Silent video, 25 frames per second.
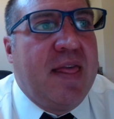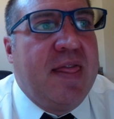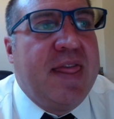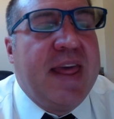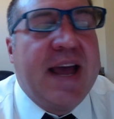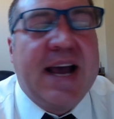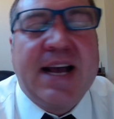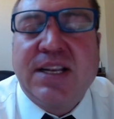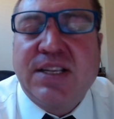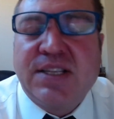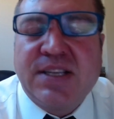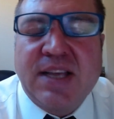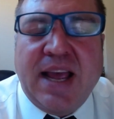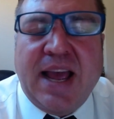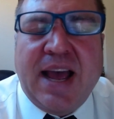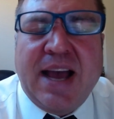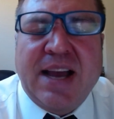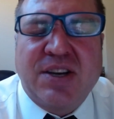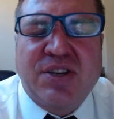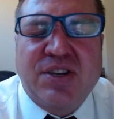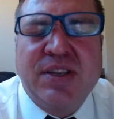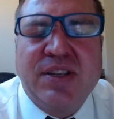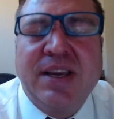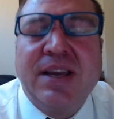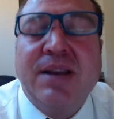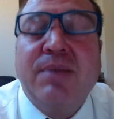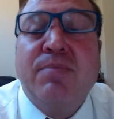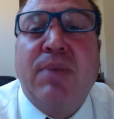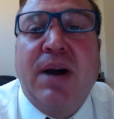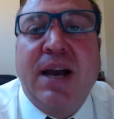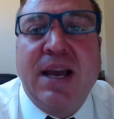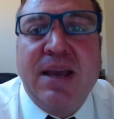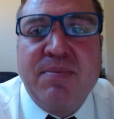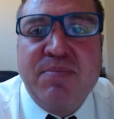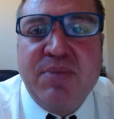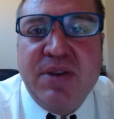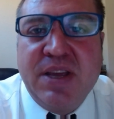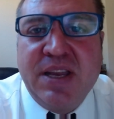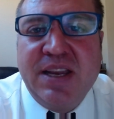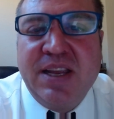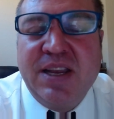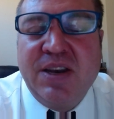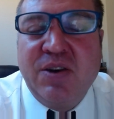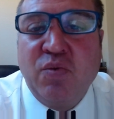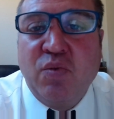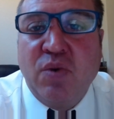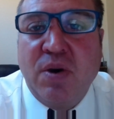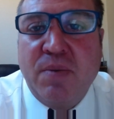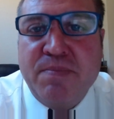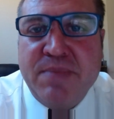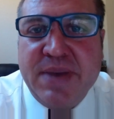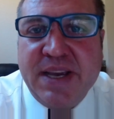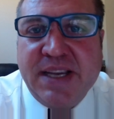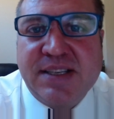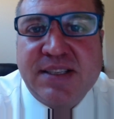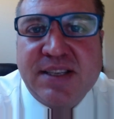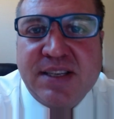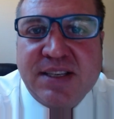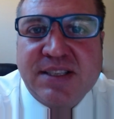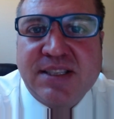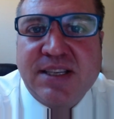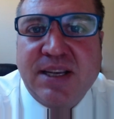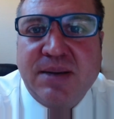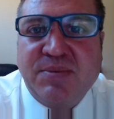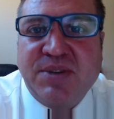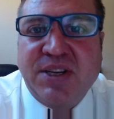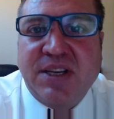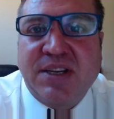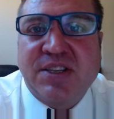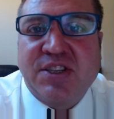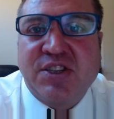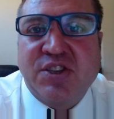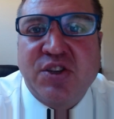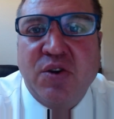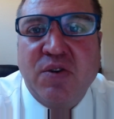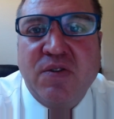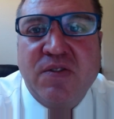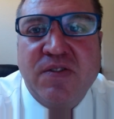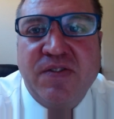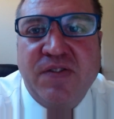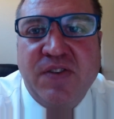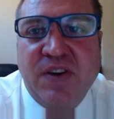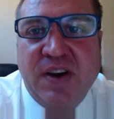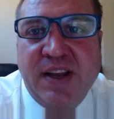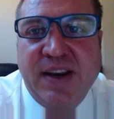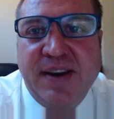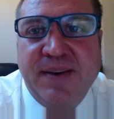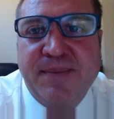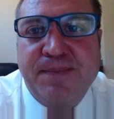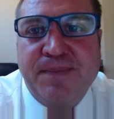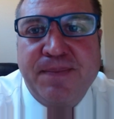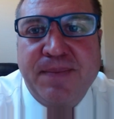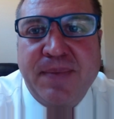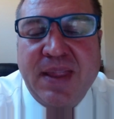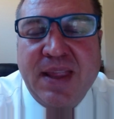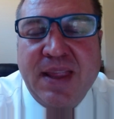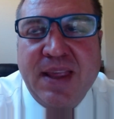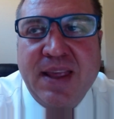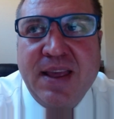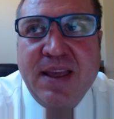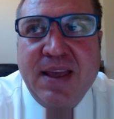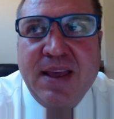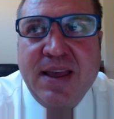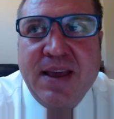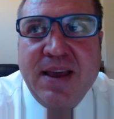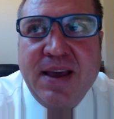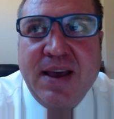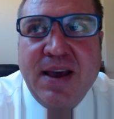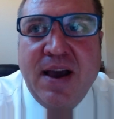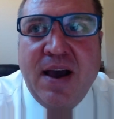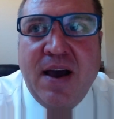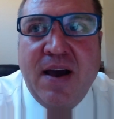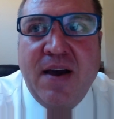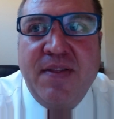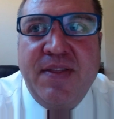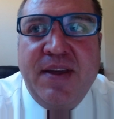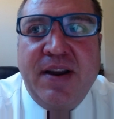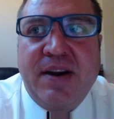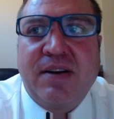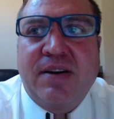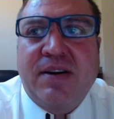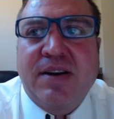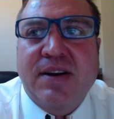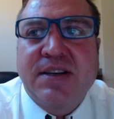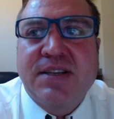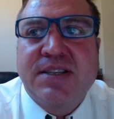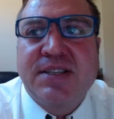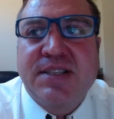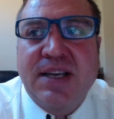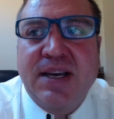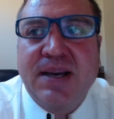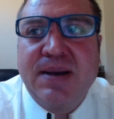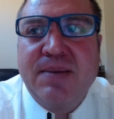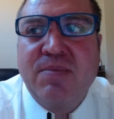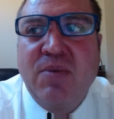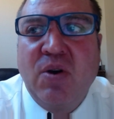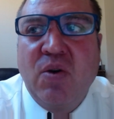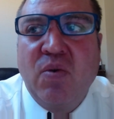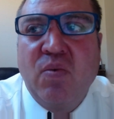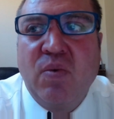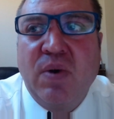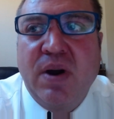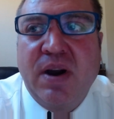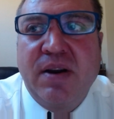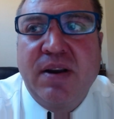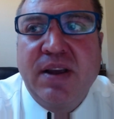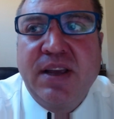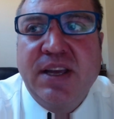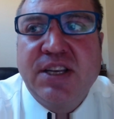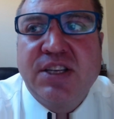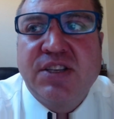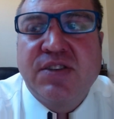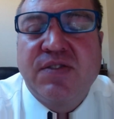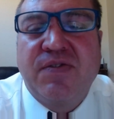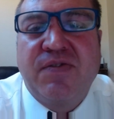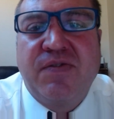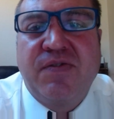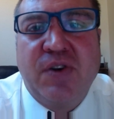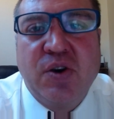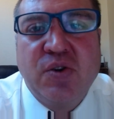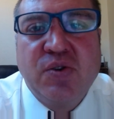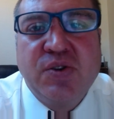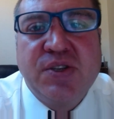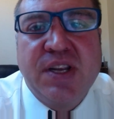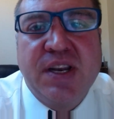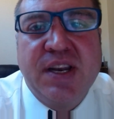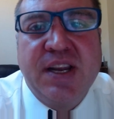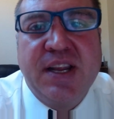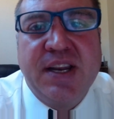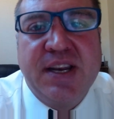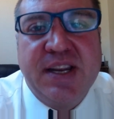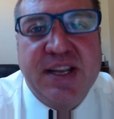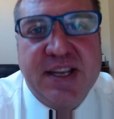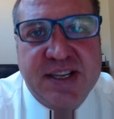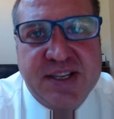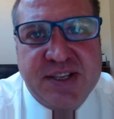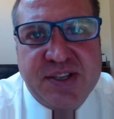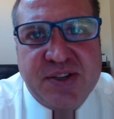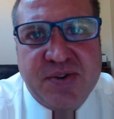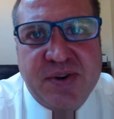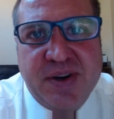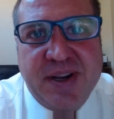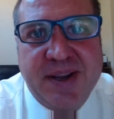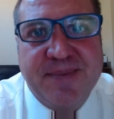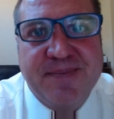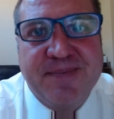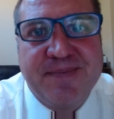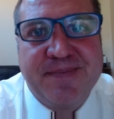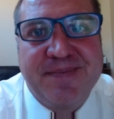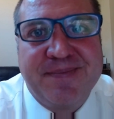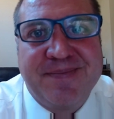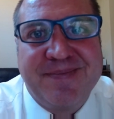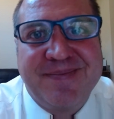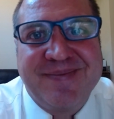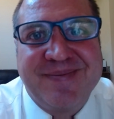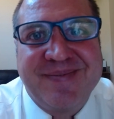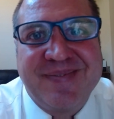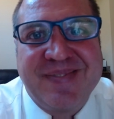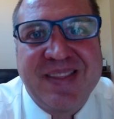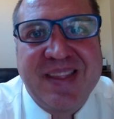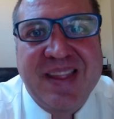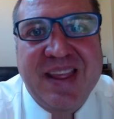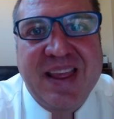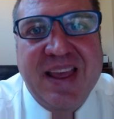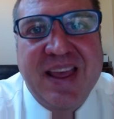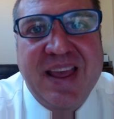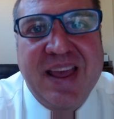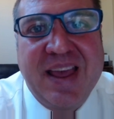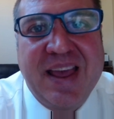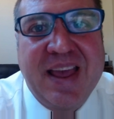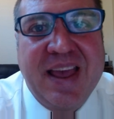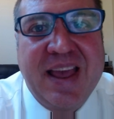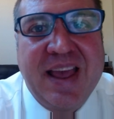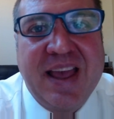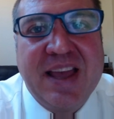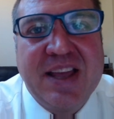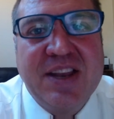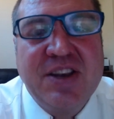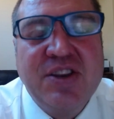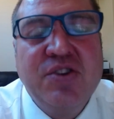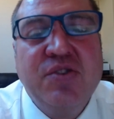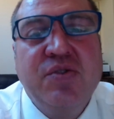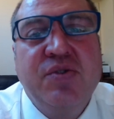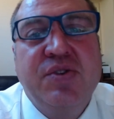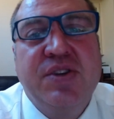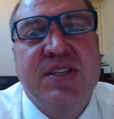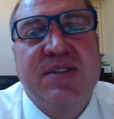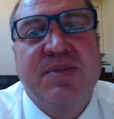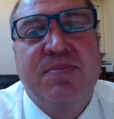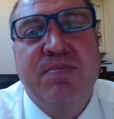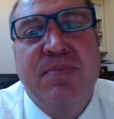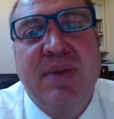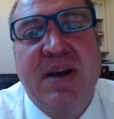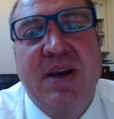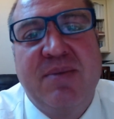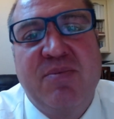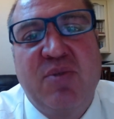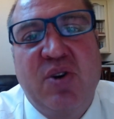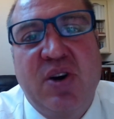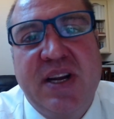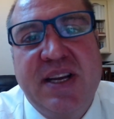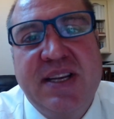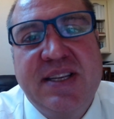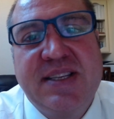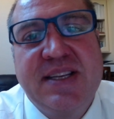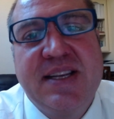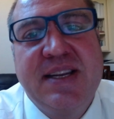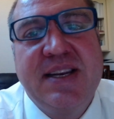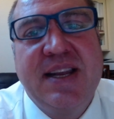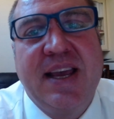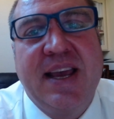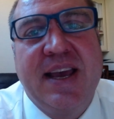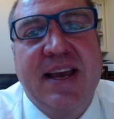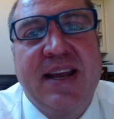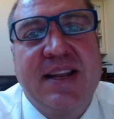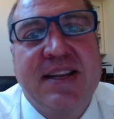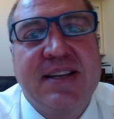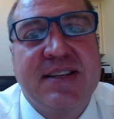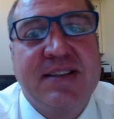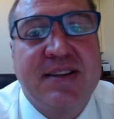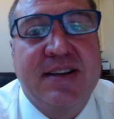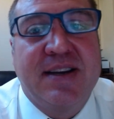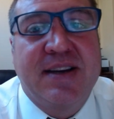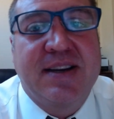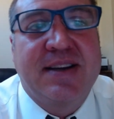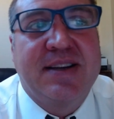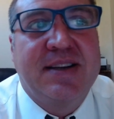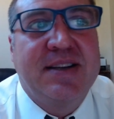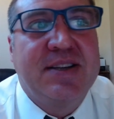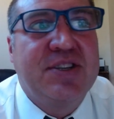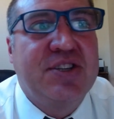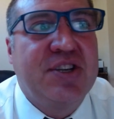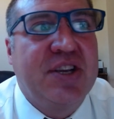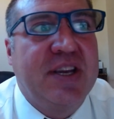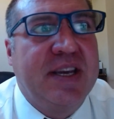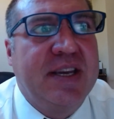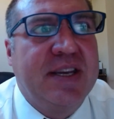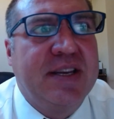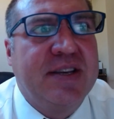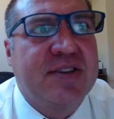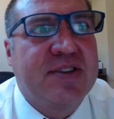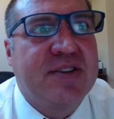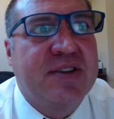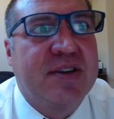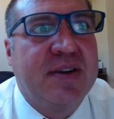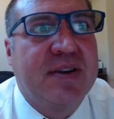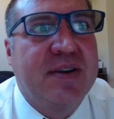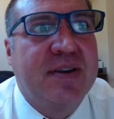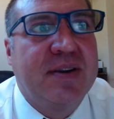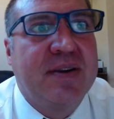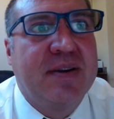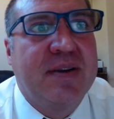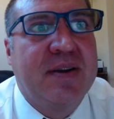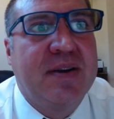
That's actually, in my opinion, what makes this subject so fun. There are some where it's frozen in history, and you just memorize it and it's not going to change.